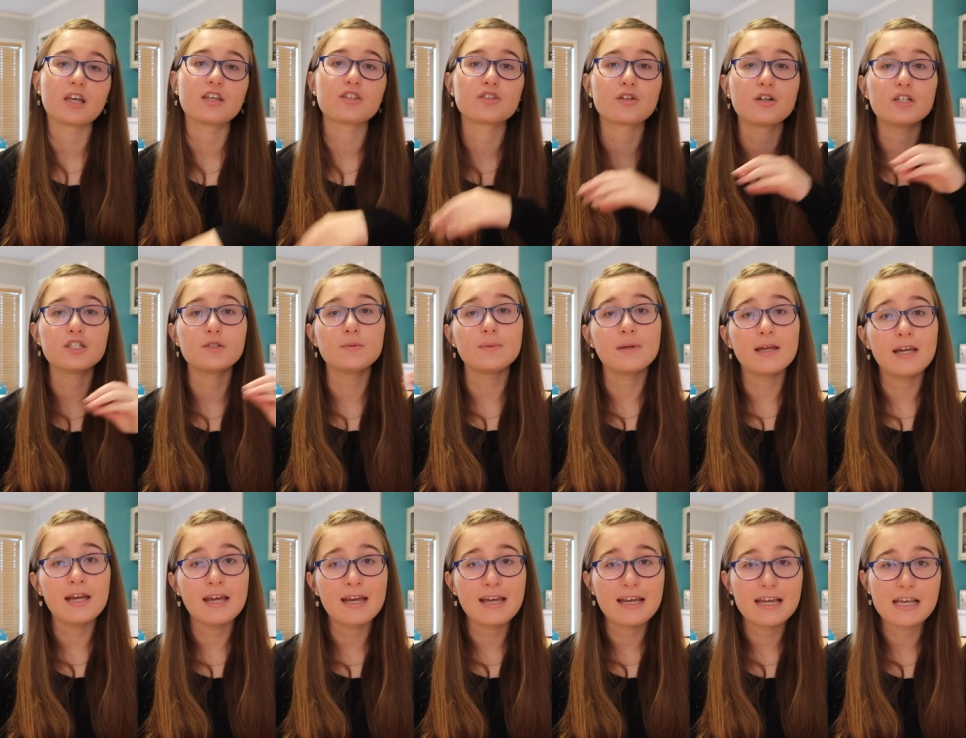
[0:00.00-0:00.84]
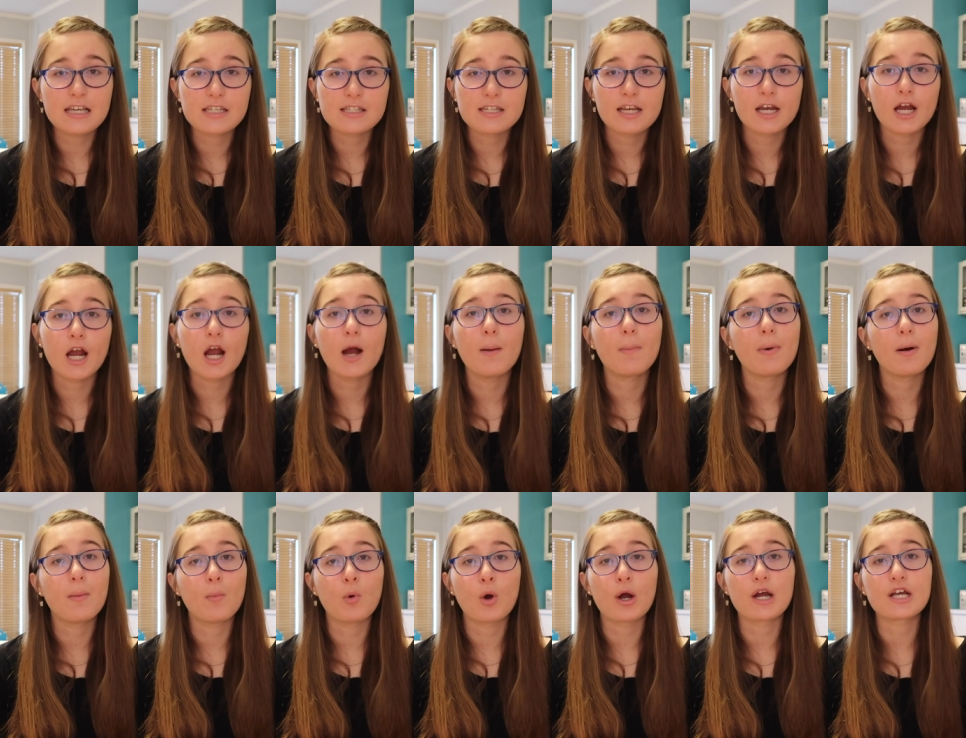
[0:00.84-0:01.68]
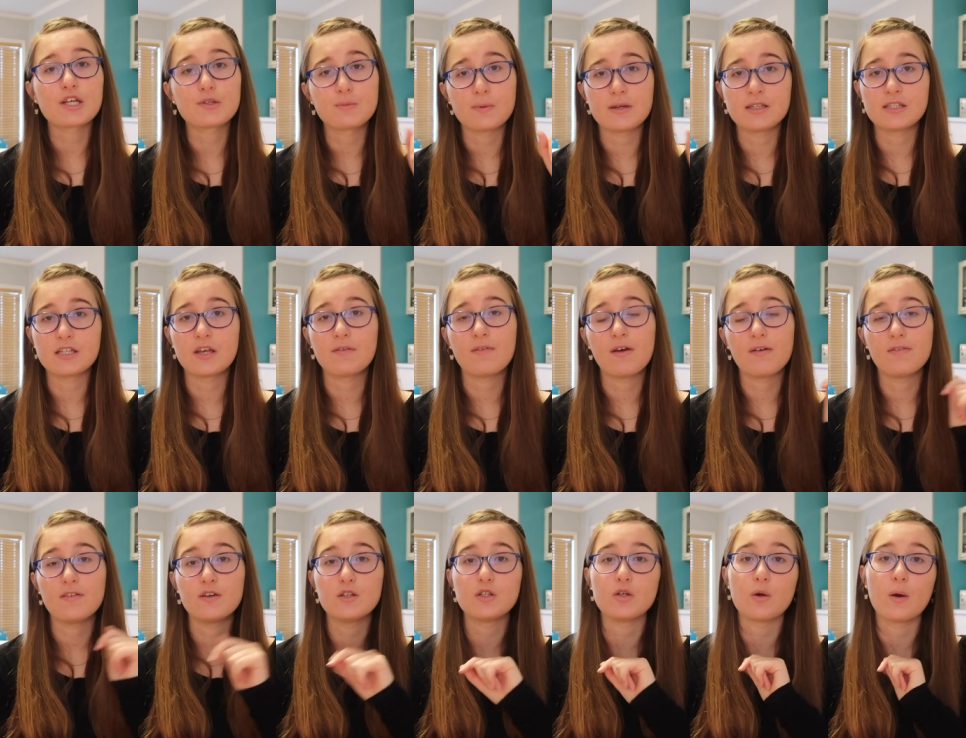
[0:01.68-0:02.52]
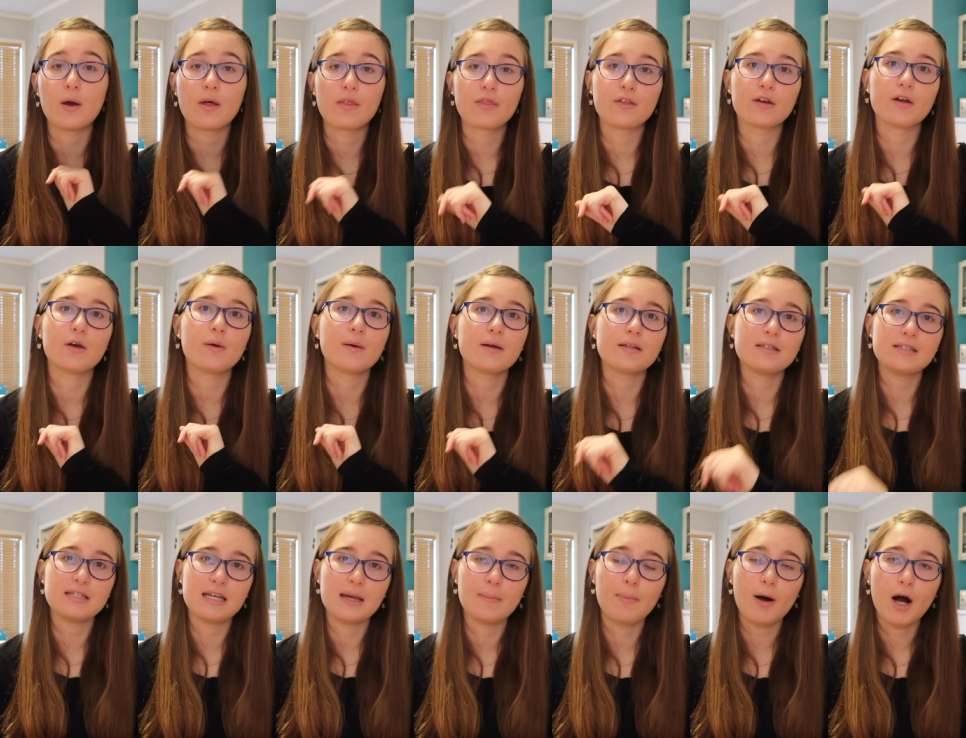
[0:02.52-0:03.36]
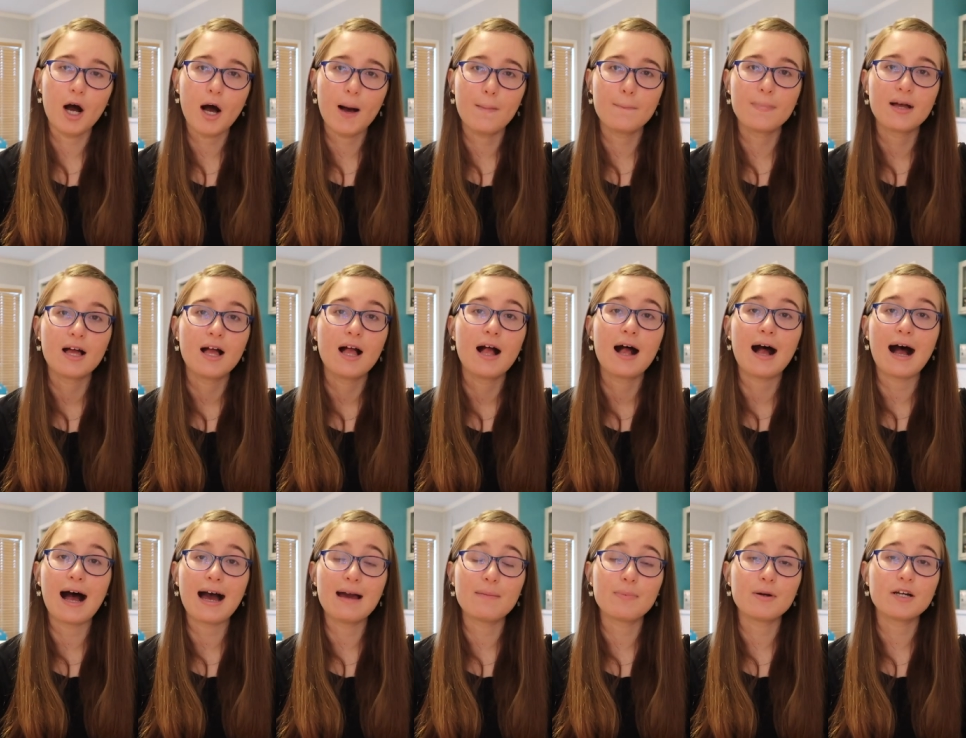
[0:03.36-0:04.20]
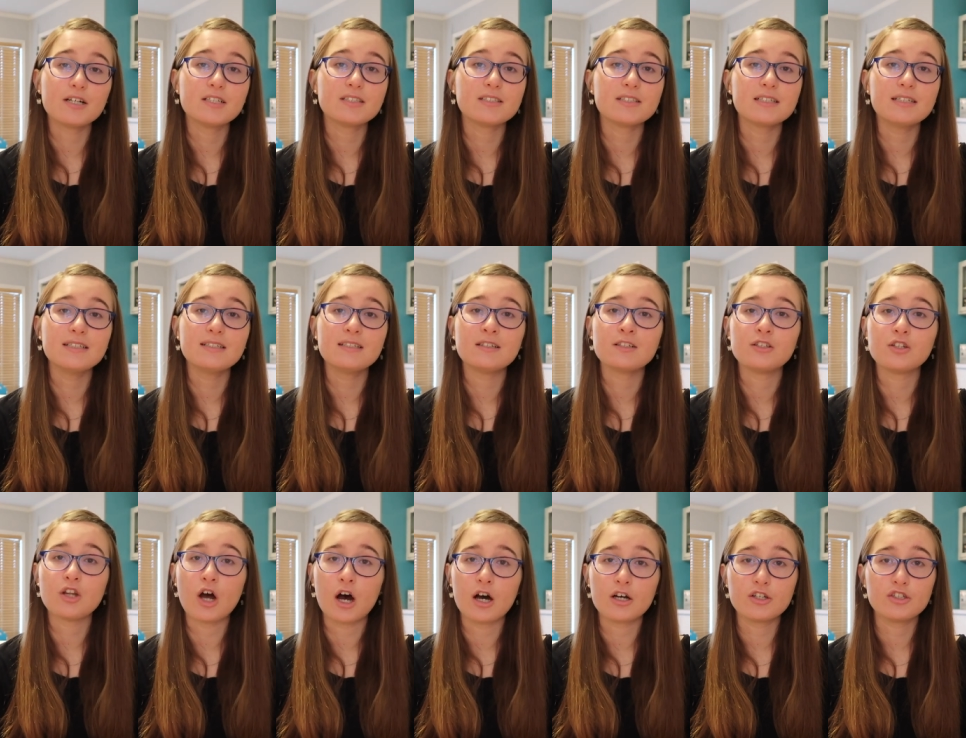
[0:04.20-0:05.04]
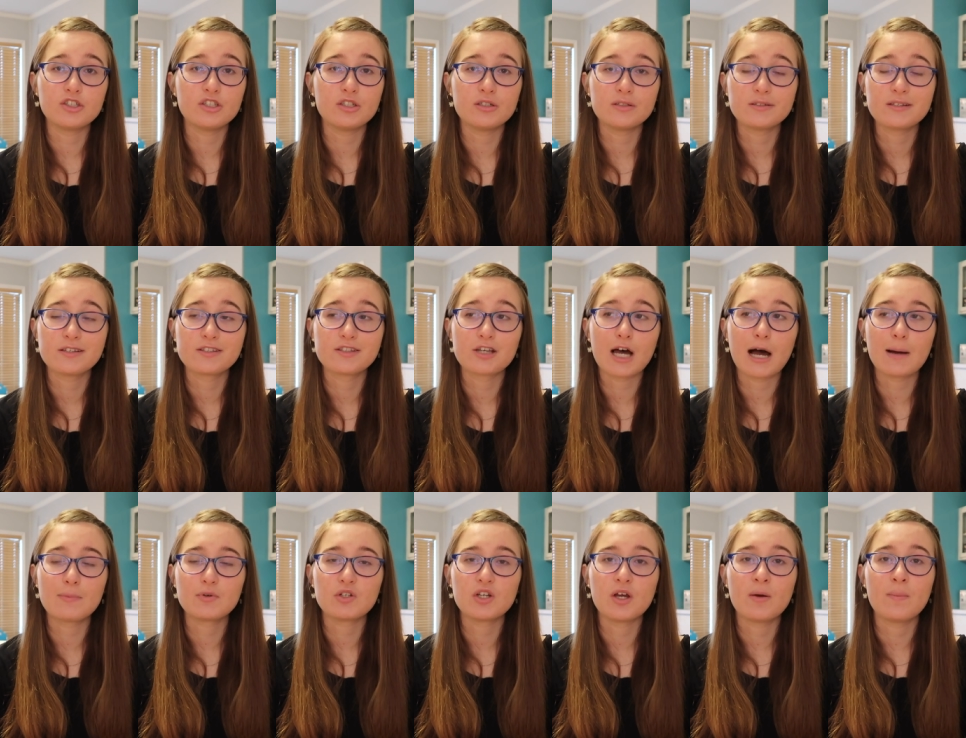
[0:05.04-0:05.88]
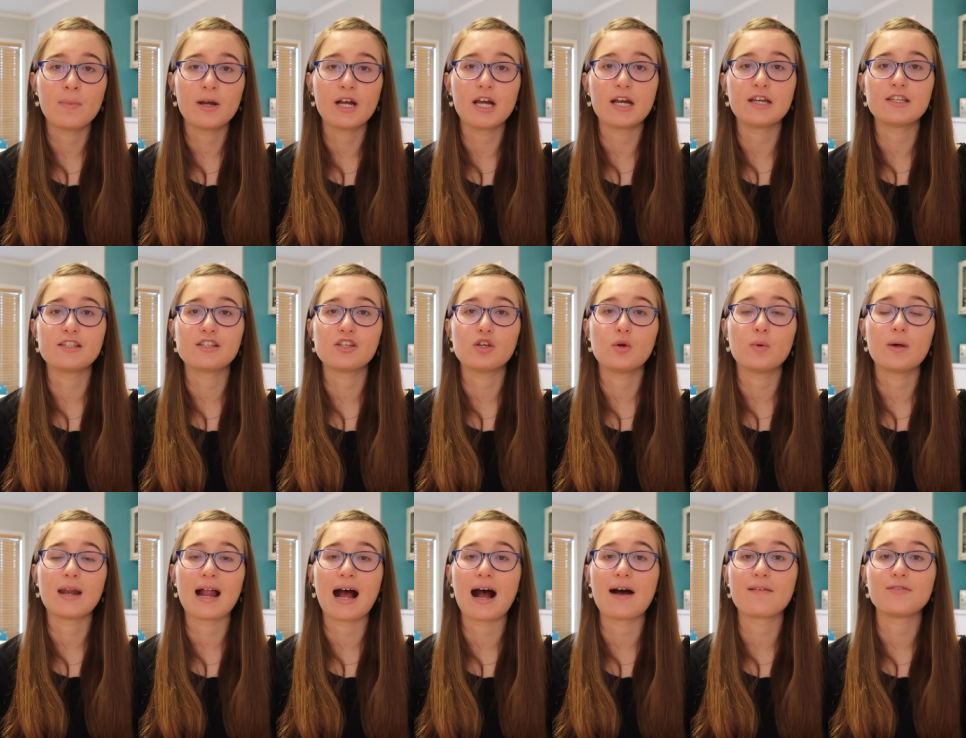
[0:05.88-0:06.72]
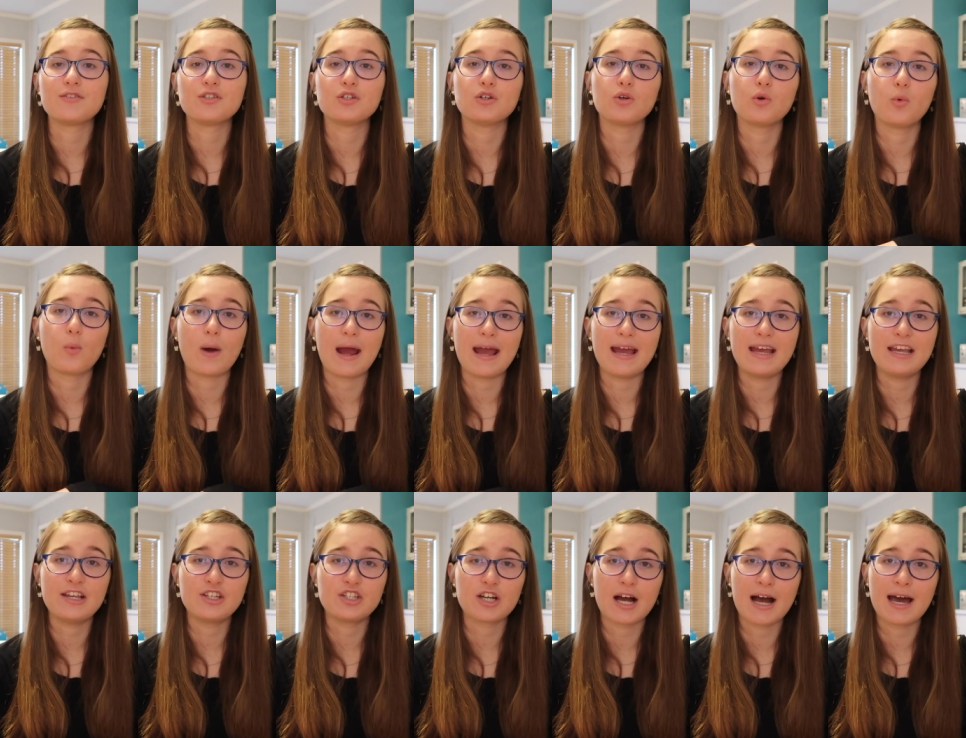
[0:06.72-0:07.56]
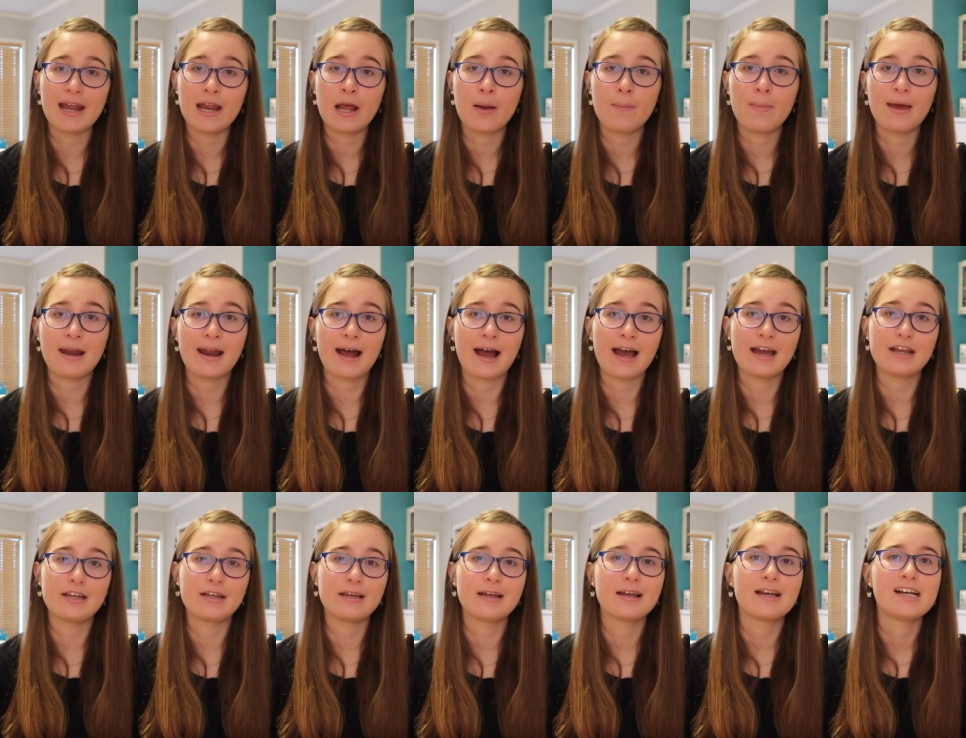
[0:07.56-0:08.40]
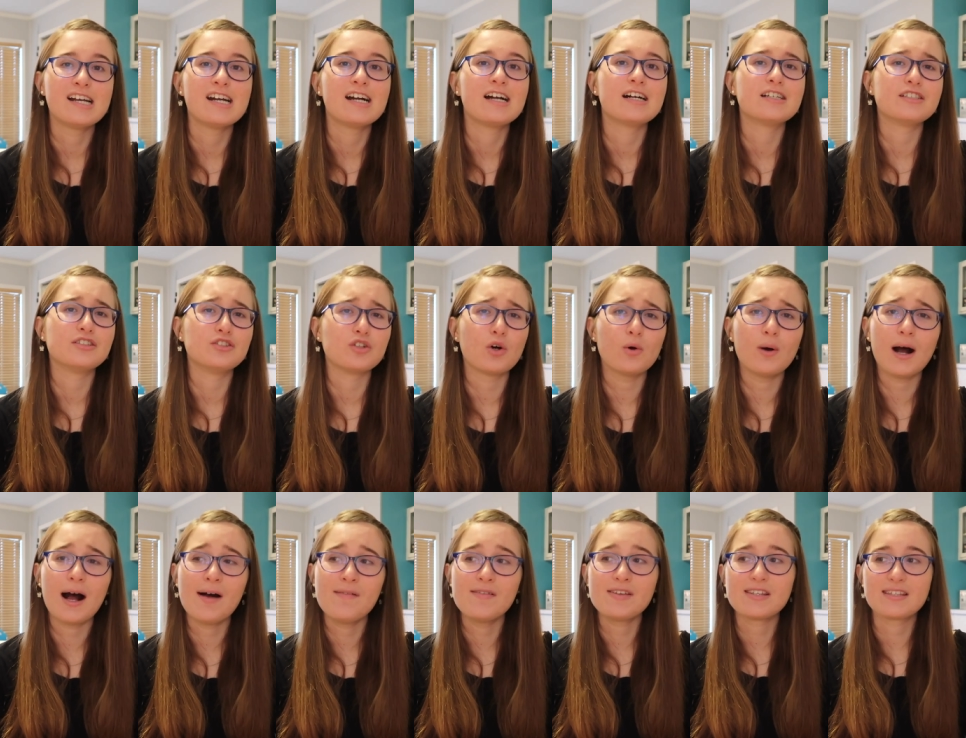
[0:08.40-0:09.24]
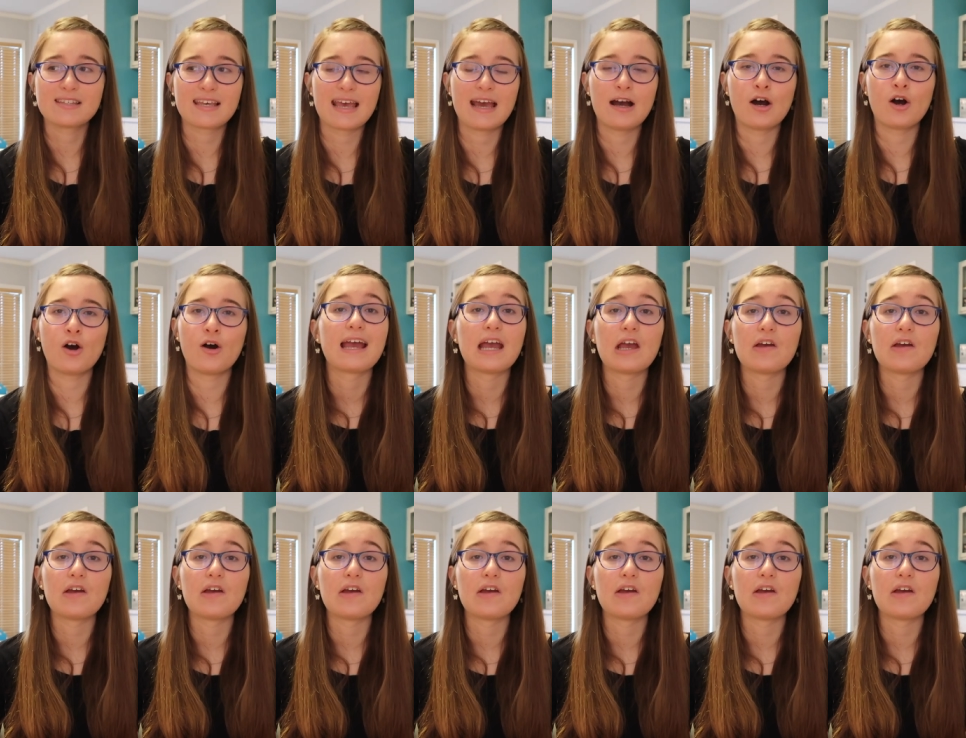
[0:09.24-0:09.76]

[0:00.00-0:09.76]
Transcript: It's going to be easier but more expensive if you do it through Depop. I personally did not choose this option, because you would have to weigh each item, and I don't have a scale.